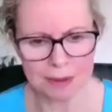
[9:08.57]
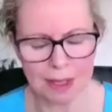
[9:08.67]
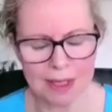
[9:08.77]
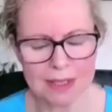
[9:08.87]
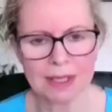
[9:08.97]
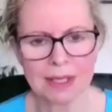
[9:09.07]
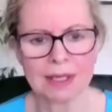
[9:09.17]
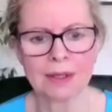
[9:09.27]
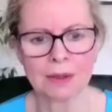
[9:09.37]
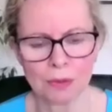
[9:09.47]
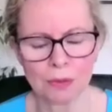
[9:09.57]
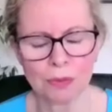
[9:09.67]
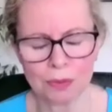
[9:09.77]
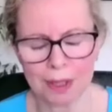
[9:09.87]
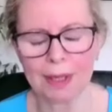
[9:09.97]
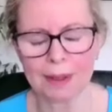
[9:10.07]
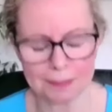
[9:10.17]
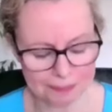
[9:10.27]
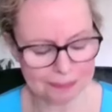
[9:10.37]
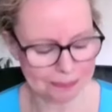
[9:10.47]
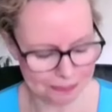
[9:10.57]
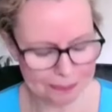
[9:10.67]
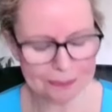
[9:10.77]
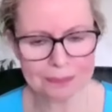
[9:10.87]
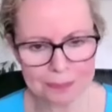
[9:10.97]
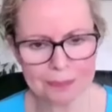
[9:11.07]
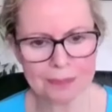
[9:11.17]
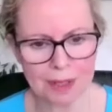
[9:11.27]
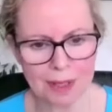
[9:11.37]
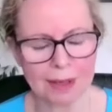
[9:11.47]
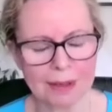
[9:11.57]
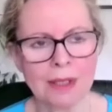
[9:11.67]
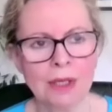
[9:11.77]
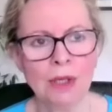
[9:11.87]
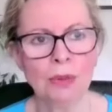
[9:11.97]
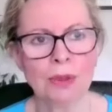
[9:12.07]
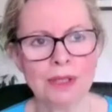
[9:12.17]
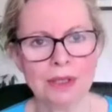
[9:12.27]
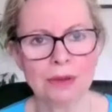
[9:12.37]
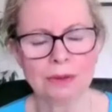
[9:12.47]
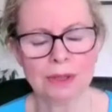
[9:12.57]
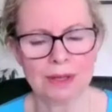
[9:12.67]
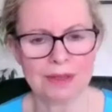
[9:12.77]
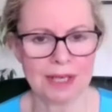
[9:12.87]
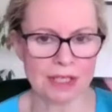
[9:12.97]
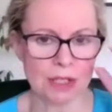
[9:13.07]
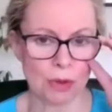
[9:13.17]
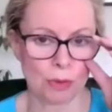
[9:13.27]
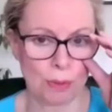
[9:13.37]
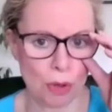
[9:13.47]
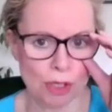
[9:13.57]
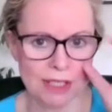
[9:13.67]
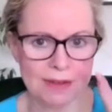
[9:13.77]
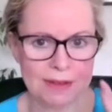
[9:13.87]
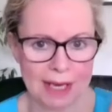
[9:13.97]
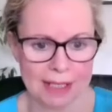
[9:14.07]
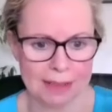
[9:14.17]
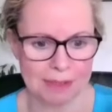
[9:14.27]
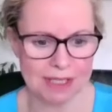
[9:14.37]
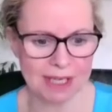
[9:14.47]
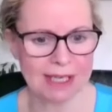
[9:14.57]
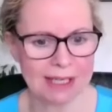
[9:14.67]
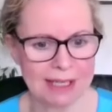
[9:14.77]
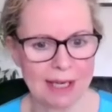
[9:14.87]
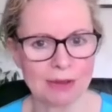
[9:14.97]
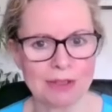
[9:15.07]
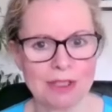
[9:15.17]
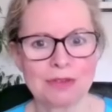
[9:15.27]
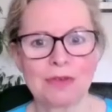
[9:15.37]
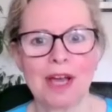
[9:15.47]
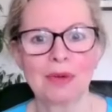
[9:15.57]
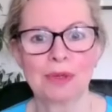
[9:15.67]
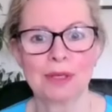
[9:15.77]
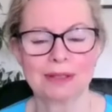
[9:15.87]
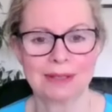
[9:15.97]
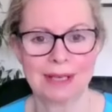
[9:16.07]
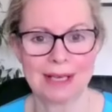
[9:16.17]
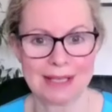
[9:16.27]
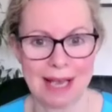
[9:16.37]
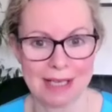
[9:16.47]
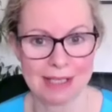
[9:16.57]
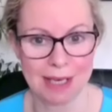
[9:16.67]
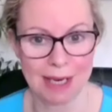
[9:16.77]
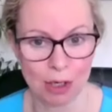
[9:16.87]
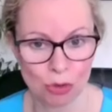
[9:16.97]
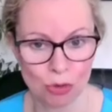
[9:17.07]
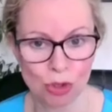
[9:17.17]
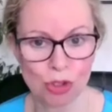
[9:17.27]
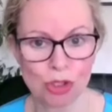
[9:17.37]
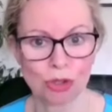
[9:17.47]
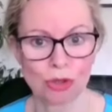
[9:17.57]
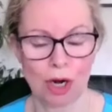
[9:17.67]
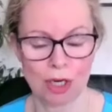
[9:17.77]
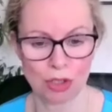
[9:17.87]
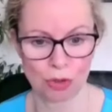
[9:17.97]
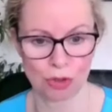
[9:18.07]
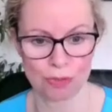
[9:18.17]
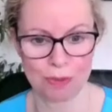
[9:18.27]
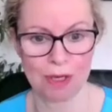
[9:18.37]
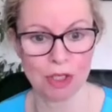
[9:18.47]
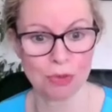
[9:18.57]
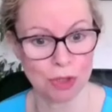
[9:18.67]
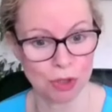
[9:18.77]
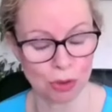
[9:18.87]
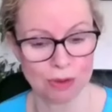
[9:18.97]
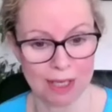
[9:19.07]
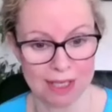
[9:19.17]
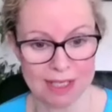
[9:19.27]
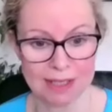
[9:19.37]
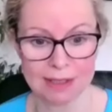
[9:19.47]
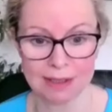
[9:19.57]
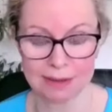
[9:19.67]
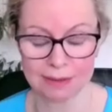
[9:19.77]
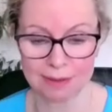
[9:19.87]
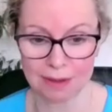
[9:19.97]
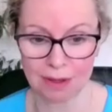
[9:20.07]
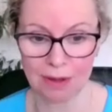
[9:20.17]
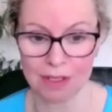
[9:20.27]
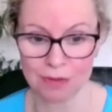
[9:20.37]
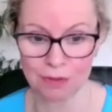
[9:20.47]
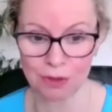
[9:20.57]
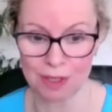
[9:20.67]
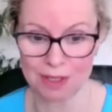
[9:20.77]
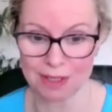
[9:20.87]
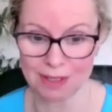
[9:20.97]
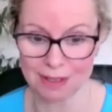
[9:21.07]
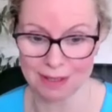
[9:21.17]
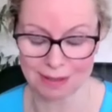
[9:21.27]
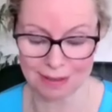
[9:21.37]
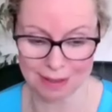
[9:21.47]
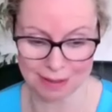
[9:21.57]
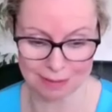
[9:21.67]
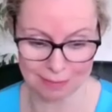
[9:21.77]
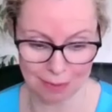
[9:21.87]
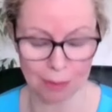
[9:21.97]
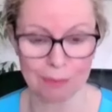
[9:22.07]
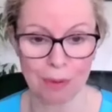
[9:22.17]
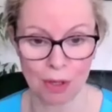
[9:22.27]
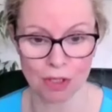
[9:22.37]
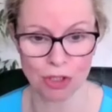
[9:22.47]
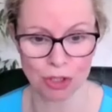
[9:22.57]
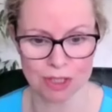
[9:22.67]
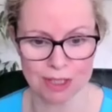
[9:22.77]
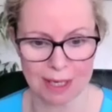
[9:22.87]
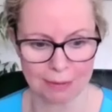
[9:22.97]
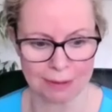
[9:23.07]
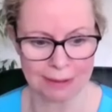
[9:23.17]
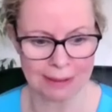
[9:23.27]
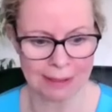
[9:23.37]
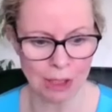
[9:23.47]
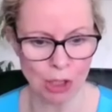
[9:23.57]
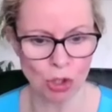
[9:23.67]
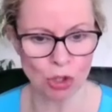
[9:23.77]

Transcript: He yes. give us signs and we see fruits. Yeah. Well, you know, I think it's so important that, particularly now, the divine will is at a crucial crossroads because we know that it's the the cause for Luisa is is on pause just now. Yes.